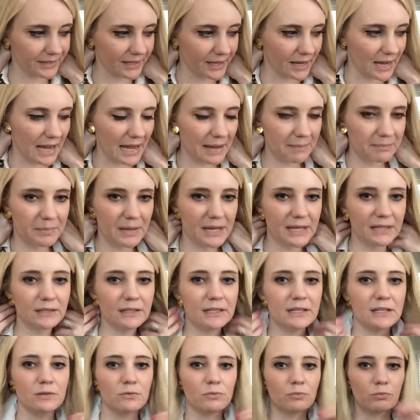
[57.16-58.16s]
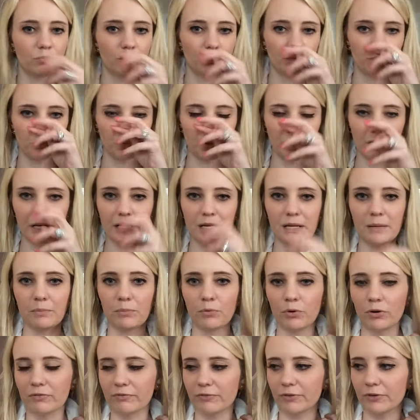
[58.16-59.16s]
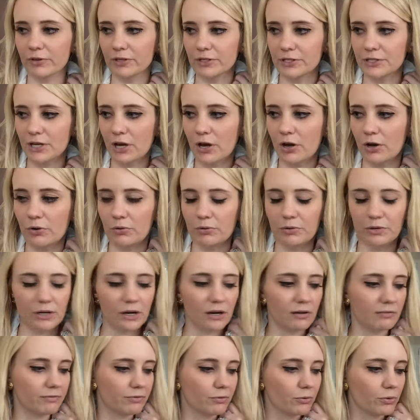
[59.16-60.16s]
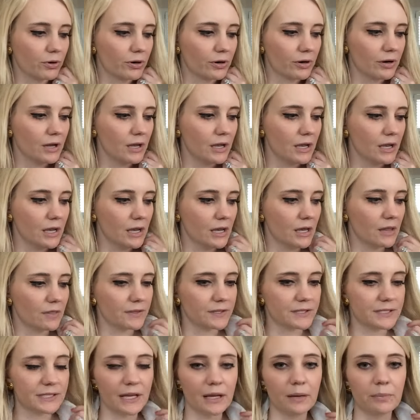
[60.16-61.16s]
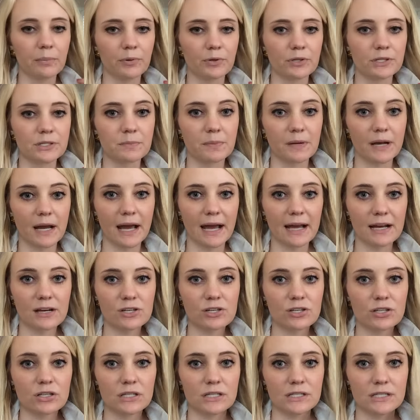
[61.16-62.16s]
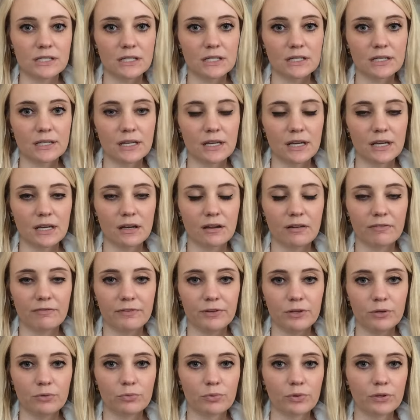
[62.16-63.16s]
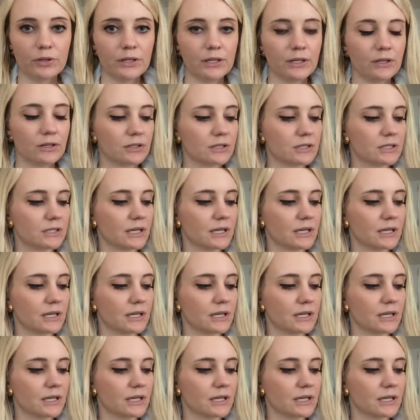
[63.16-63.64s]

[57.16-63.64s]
I mainly wanted it more for the tote, not for the samples, but I actually did get a few really good